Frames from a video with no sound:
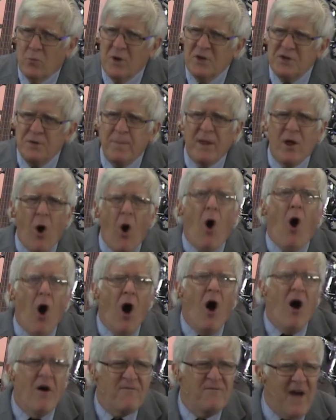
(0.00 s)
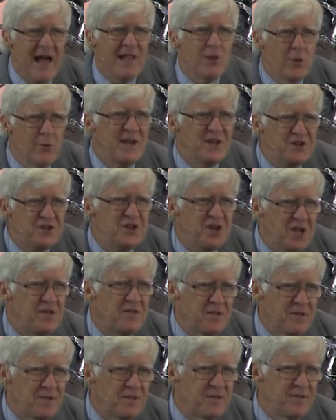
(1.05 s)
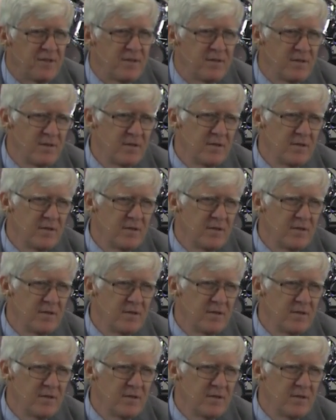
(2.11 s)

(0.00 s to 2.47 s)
We should be all following Jesus.